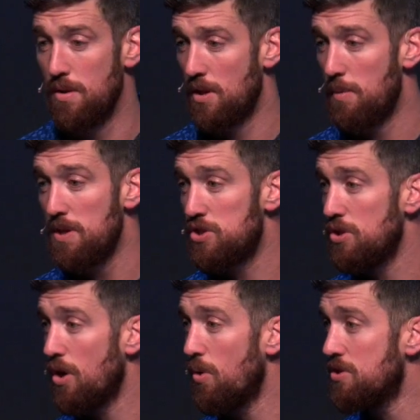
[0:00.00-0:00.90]
That means you
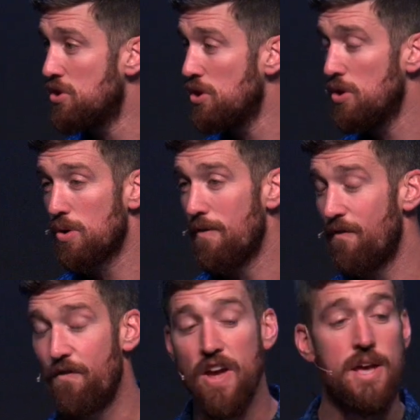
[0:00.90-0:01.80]
go into your
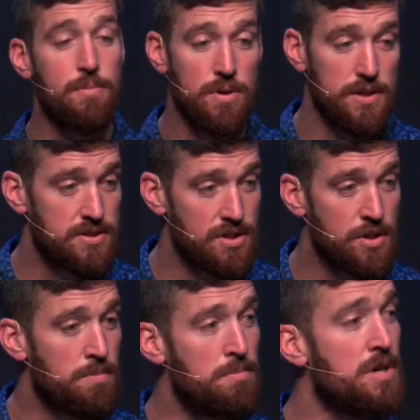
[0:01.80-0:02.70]
families, and
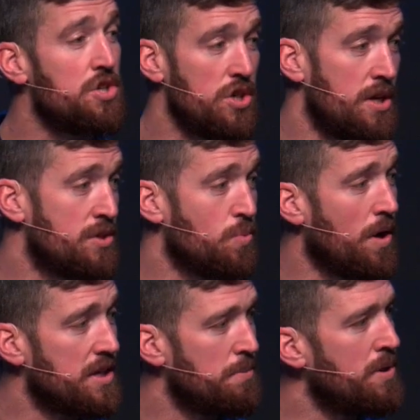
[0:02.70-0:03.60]
your mission is
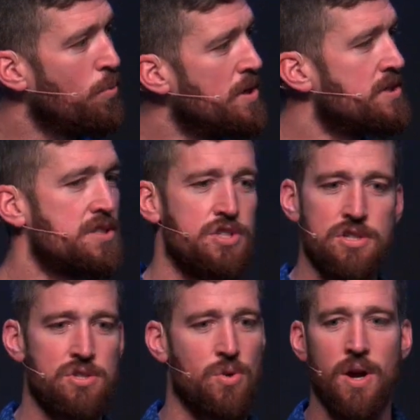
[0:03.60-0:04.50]
what? To be a witness to
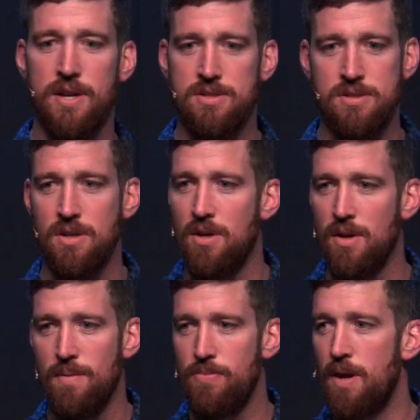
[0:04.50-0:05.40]
Jesus Christ.
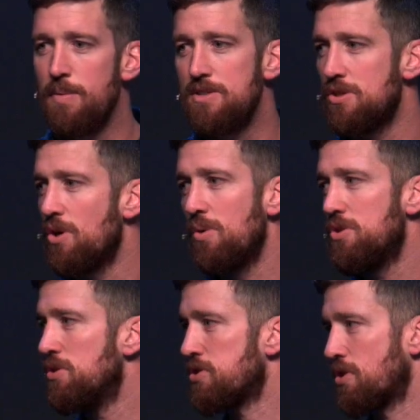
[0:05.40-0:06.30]
That means you go
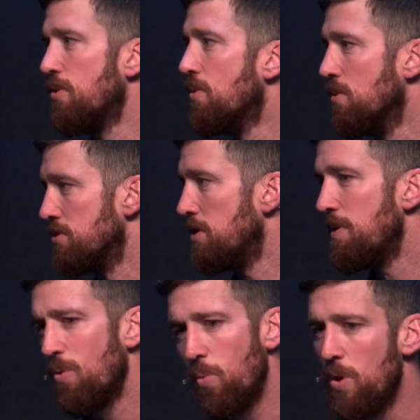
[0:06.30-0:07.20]
into your schools and you
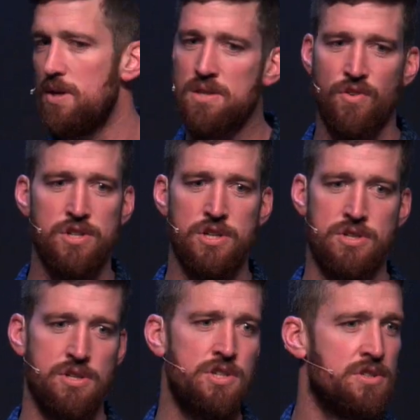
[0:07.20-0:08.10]
be a witness for
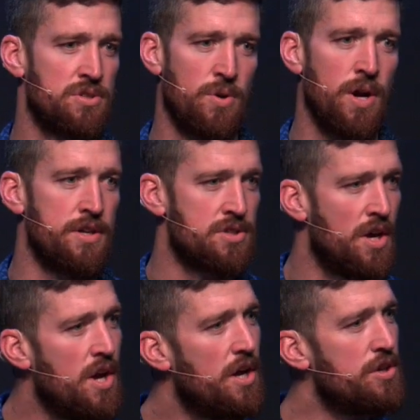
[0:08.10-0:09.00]
Jesus Christ,
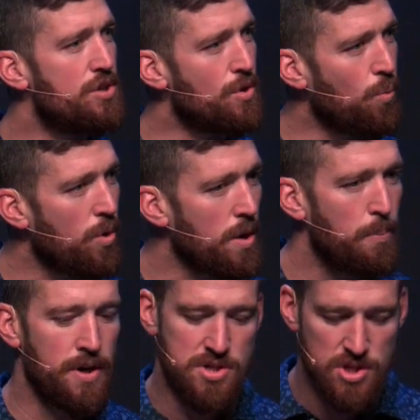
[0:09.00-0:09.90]
into your
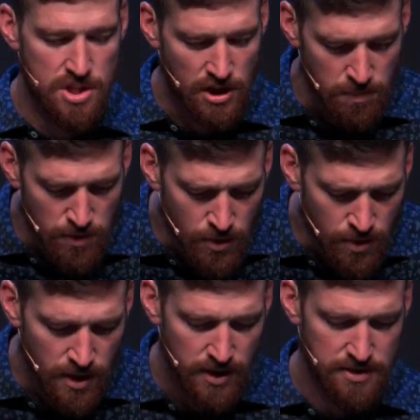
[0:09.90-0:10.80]
workplace, into the
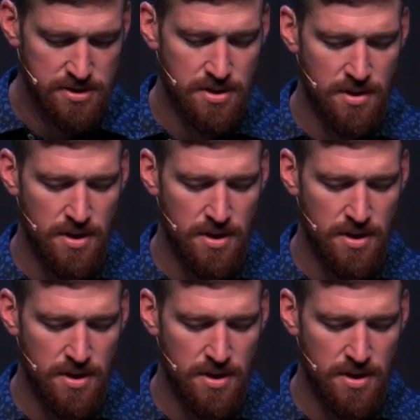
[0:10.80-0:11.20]
communities.